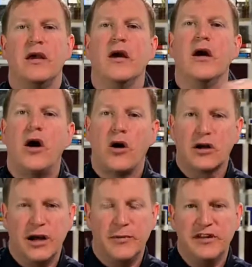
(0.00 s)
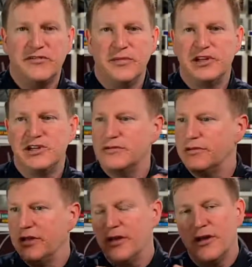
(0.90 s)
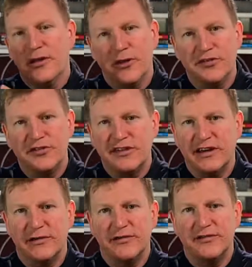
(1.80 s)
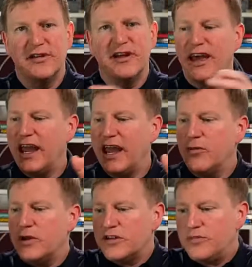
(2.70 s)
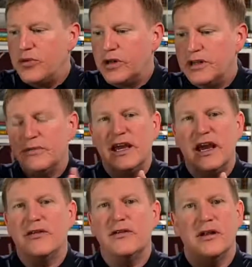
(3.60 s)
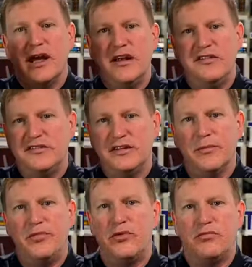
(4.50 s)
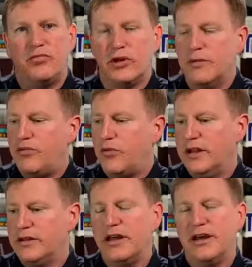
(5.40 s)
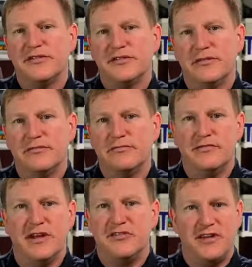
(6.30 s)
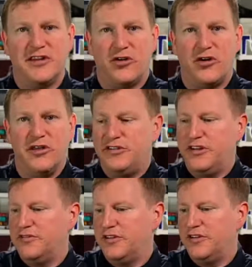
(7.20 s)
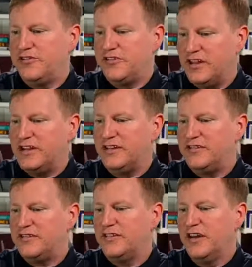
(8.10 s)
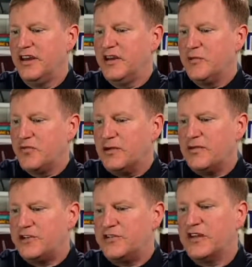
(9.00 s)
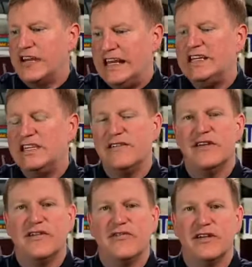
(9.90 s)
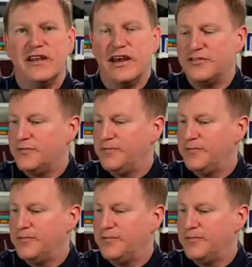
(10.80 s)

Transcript: our company's mission, those skills, and we just put them together in a nice, simple, bullet-pointed list. That's all this is, a sentence pretty much for each of the different things.